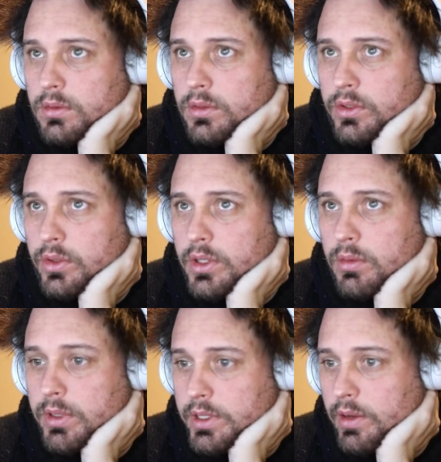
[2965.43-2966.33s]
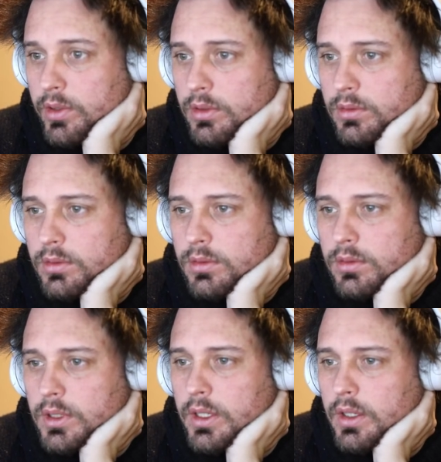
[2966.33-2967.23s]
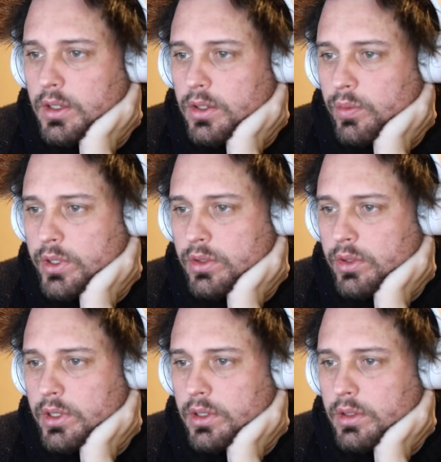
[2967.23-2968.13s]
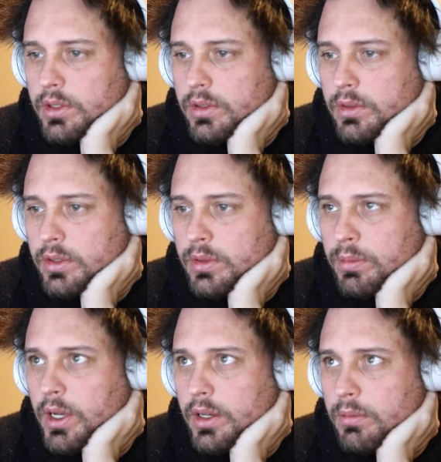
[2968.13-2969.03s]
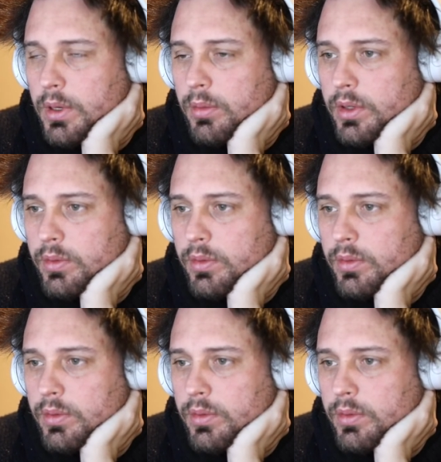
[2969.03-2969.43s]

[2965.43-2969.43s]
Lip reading: So it's going to be 7. We store it in this spot in memory,